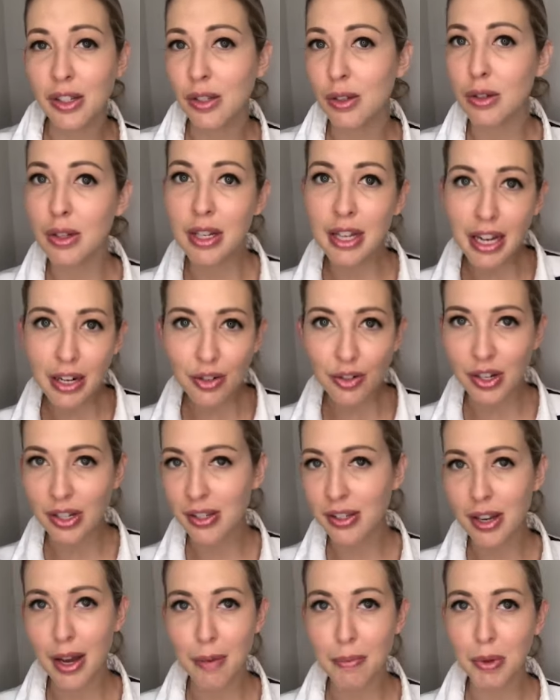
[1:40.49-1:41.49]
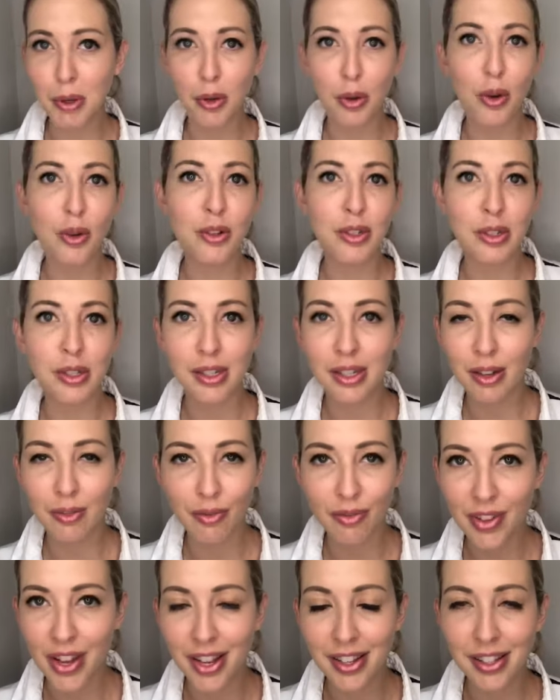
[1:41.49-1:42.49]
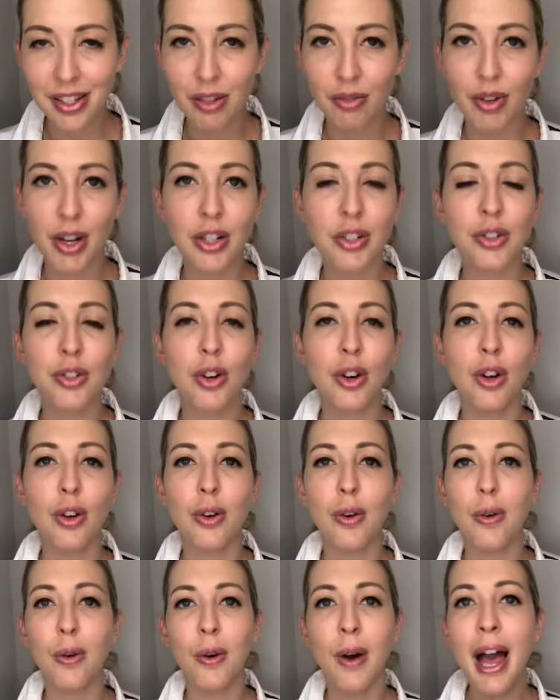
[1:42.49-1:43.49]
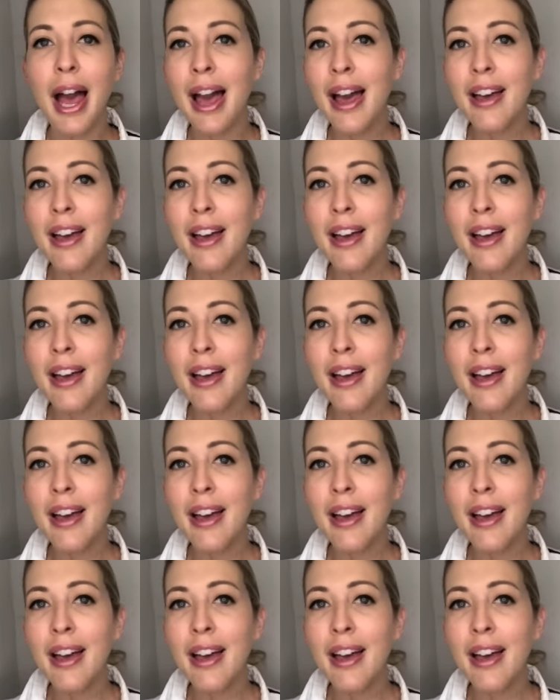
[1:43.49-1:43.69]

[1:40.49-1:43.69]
so you get dressed up and go to some fancy restaurant, or